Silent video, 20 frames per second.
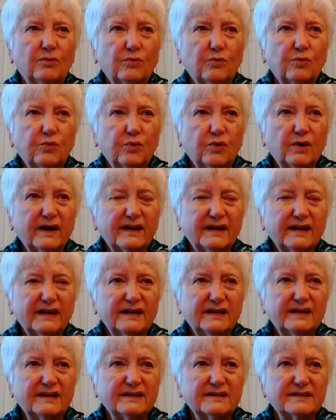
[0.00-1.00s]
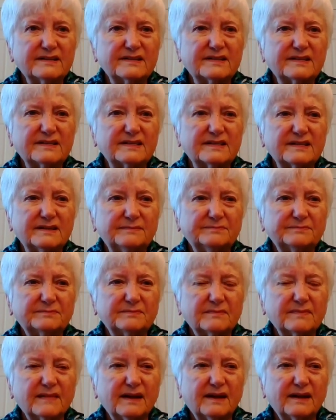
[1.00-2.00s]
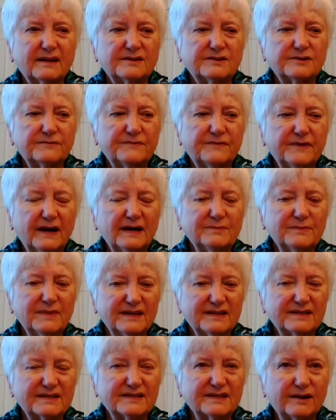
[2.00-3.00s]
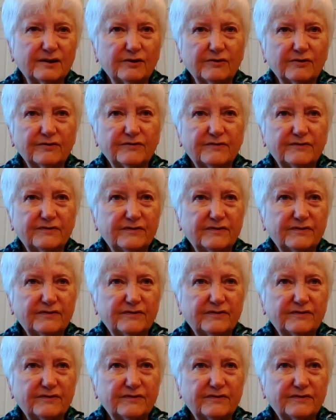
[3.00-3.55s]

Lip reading: what it is to find myself,